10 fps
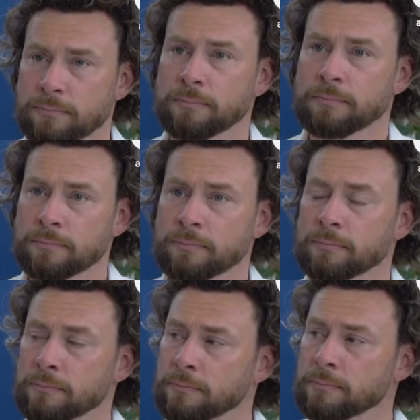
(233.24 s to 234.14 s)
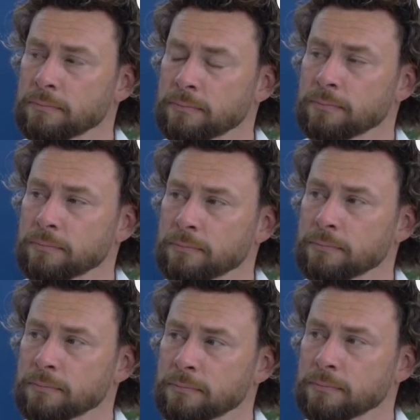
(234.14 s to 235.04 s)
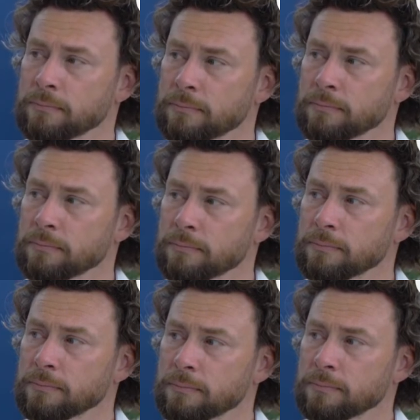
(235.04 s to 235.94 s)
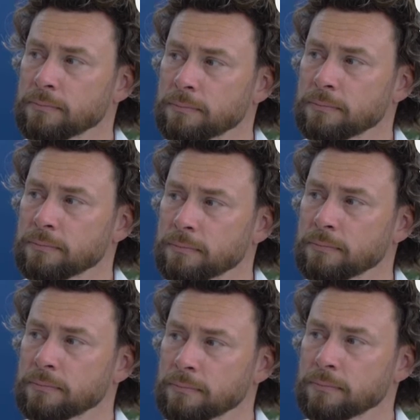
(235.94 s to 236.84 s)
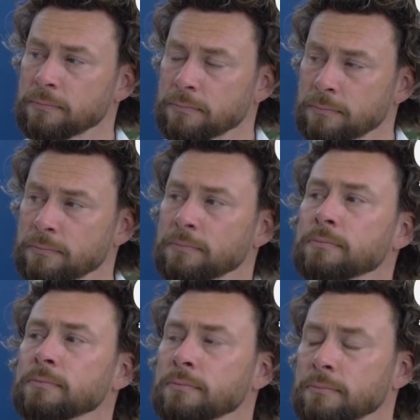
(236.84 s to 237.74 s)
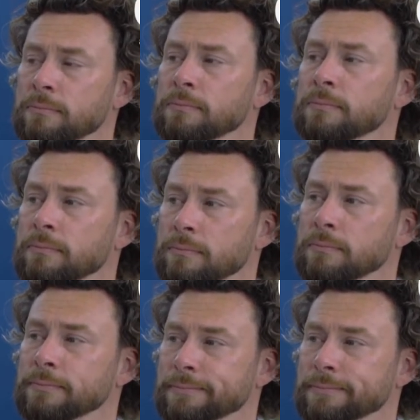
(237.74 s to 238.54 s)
This person isn't speaking.